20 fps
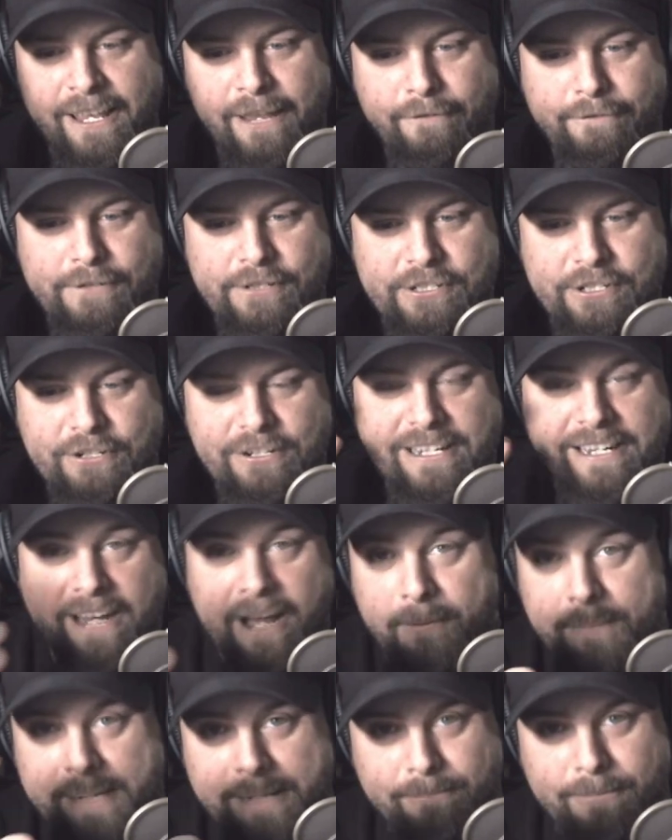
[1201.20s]
If you're shooting
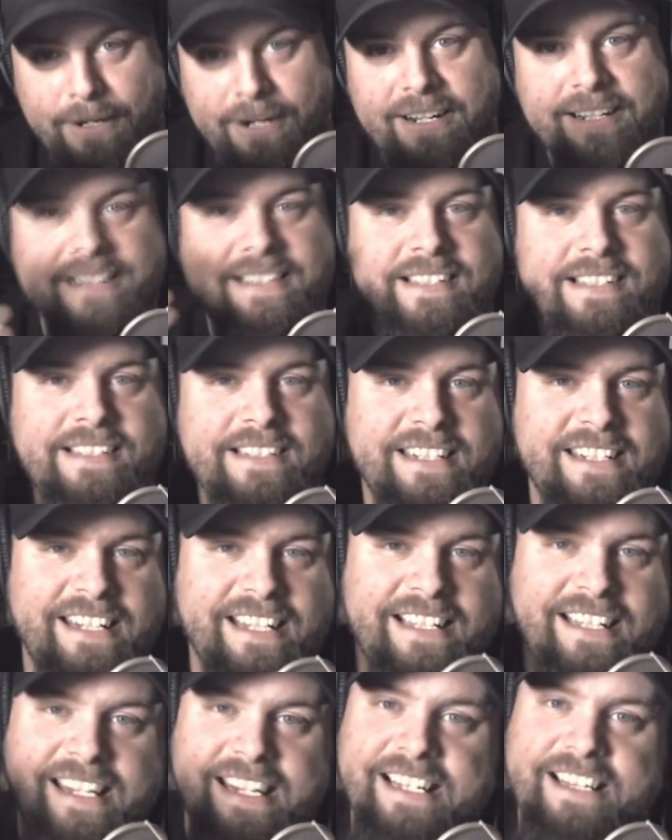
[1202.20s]
hummingbirds, you
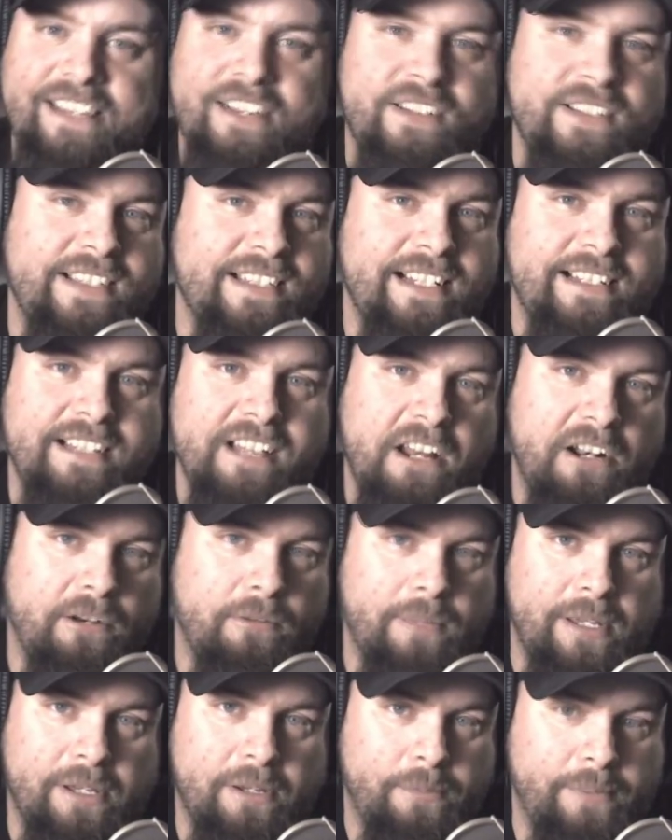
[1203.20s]
need those 600
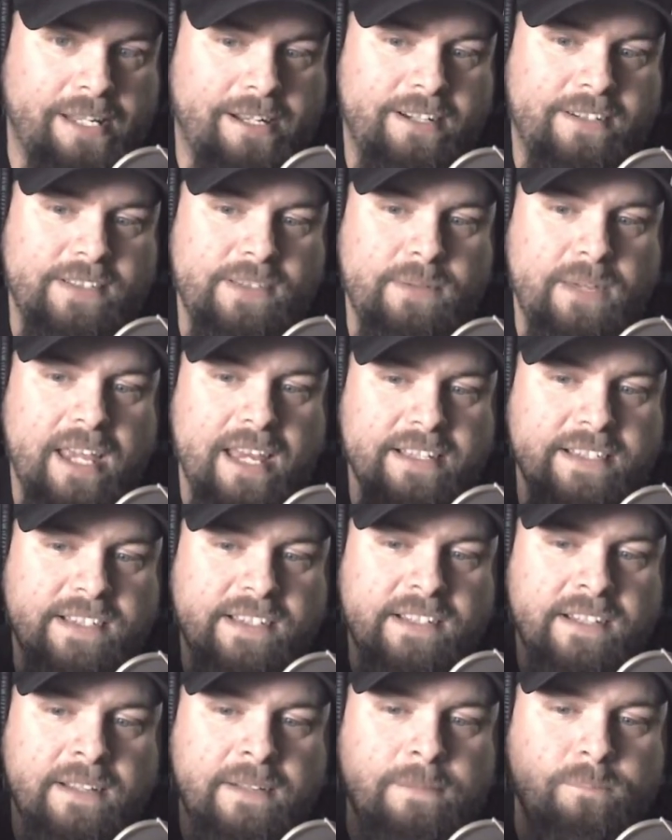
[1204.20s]
millimeters
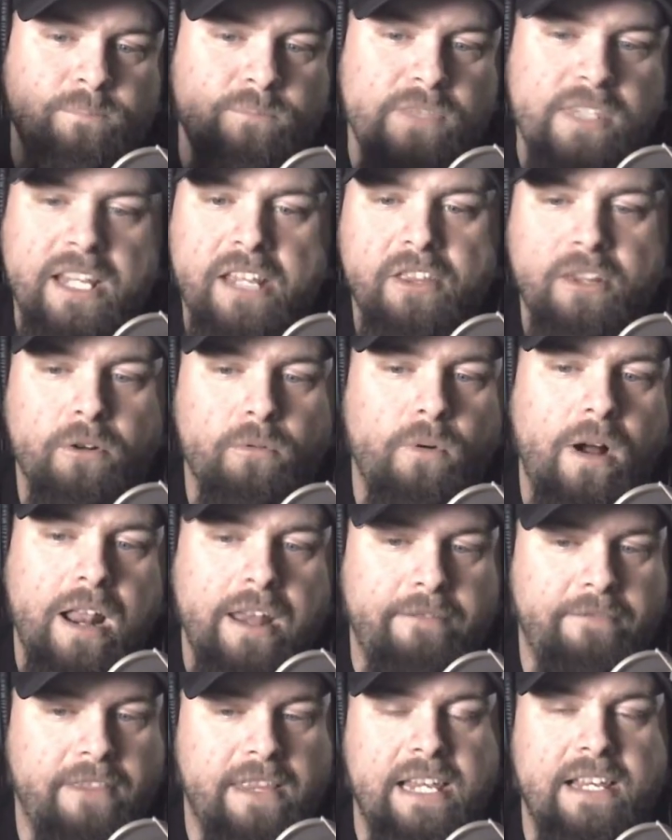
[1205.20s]
because neither one
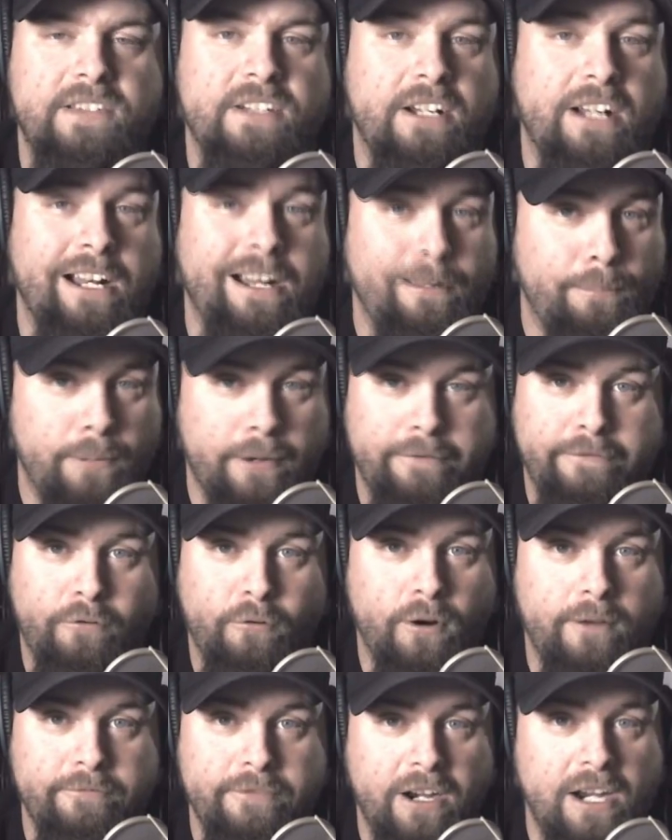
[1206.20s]
of these are going to
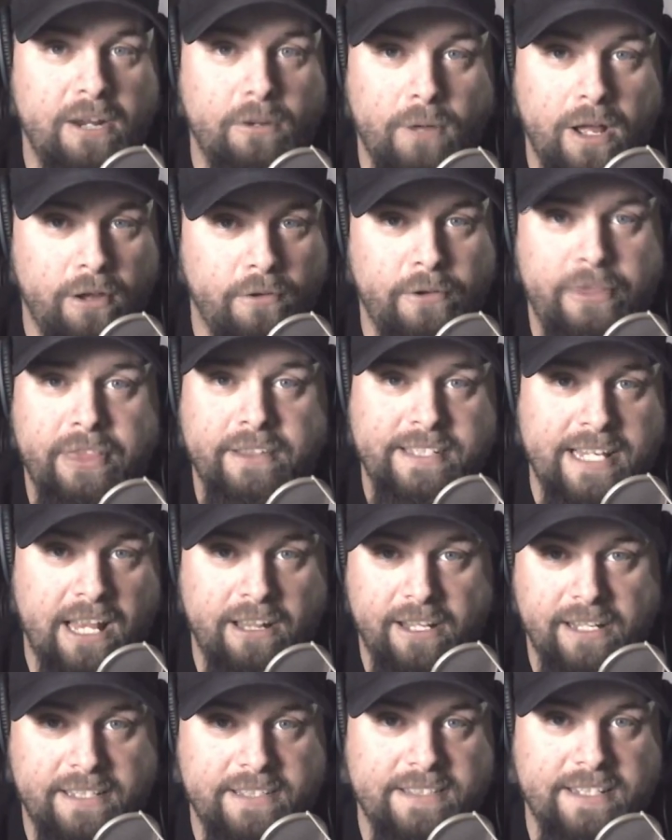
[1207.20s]
perform very well with the
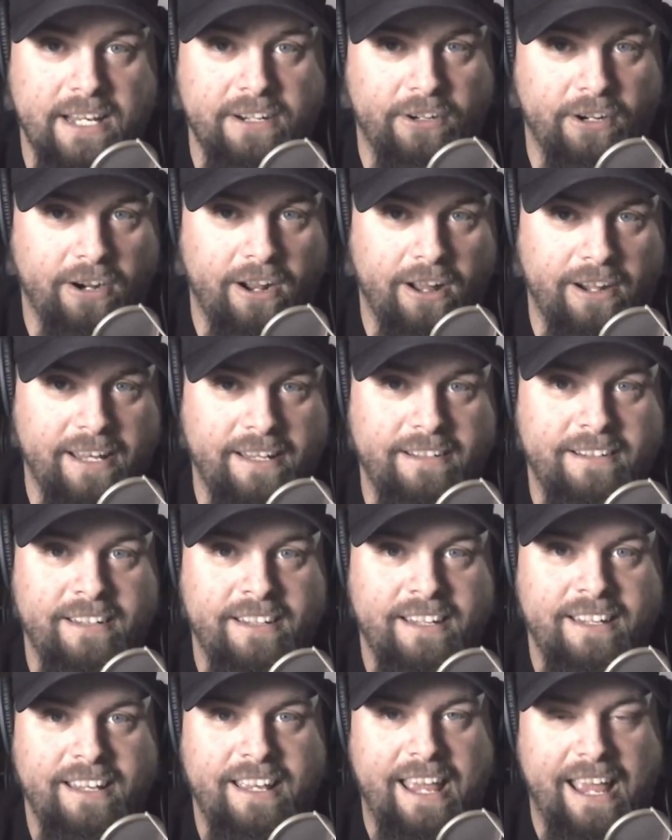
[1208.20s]
teleextender on it.
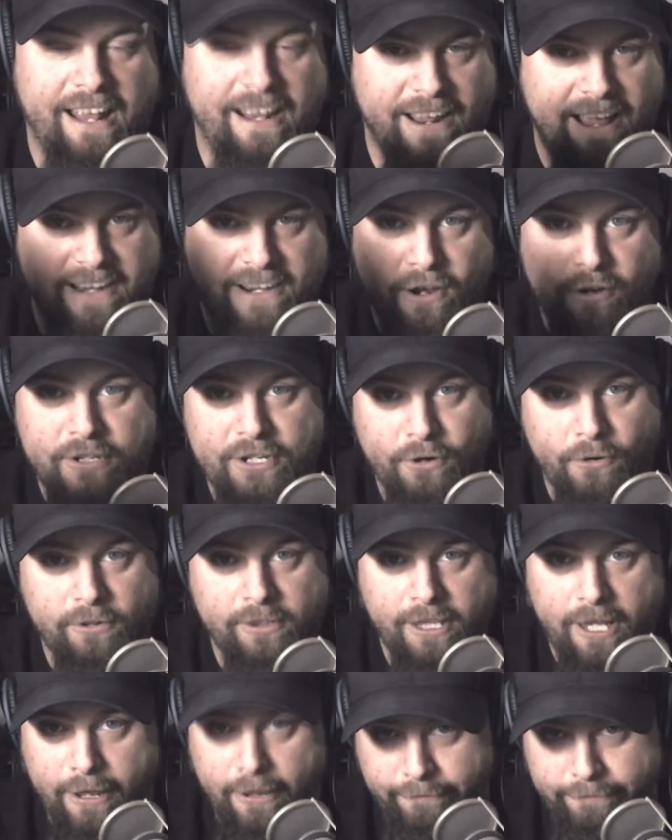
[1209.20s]
And I know your
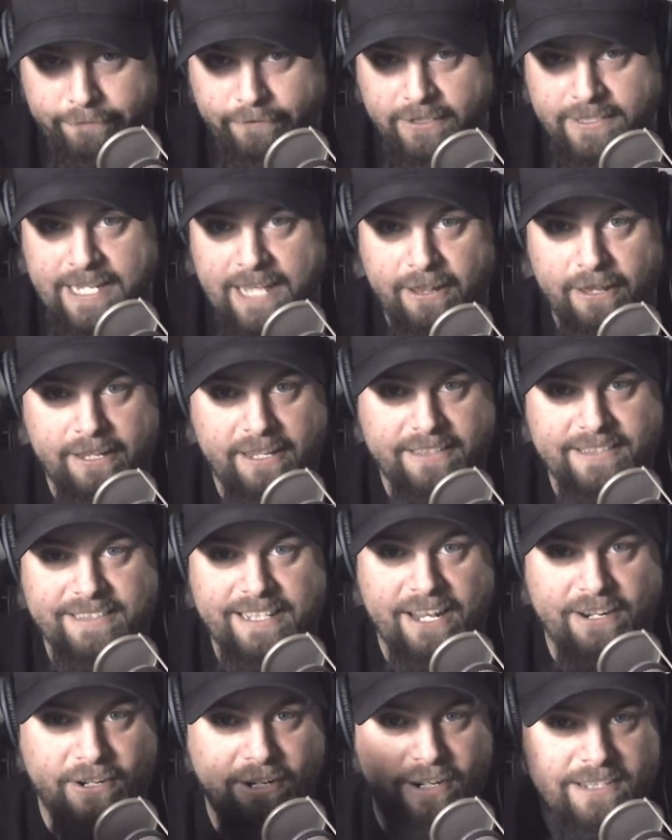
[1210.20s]
love for
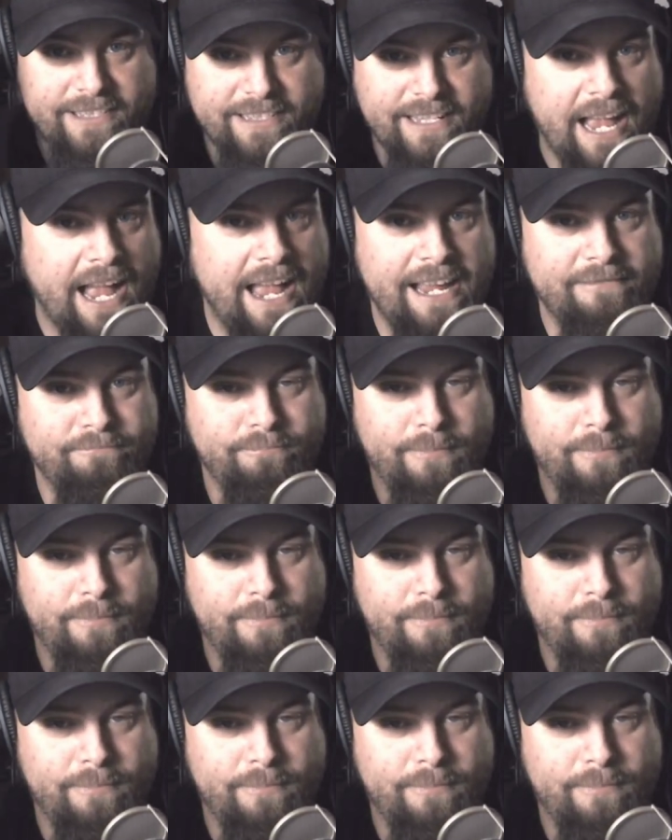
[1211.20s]
teleextenders.